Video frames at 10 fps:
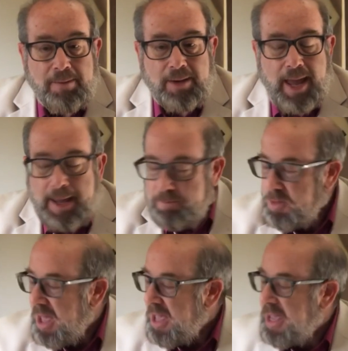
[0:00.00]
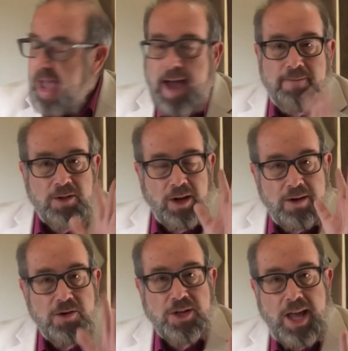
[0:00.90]
Okay, you have to
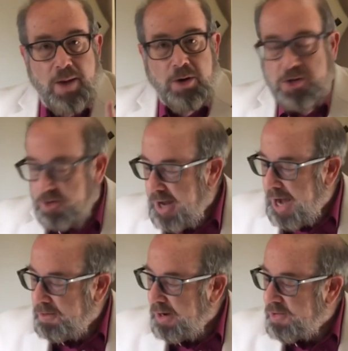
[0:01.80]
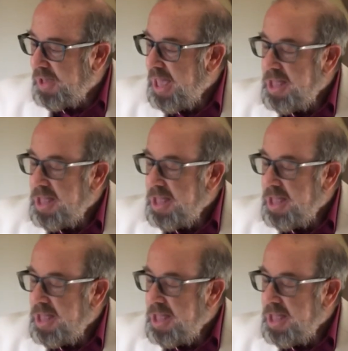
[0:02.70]
understand what your doctrine is.